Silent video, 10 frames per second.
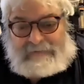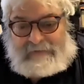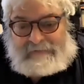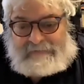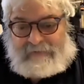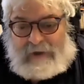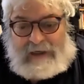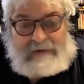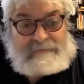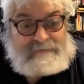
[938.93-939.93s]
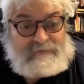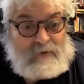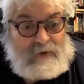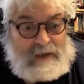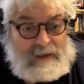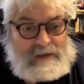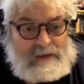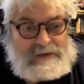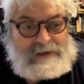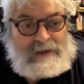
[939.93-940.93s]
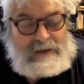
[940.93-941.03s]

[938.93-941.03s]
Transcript: for 44 years,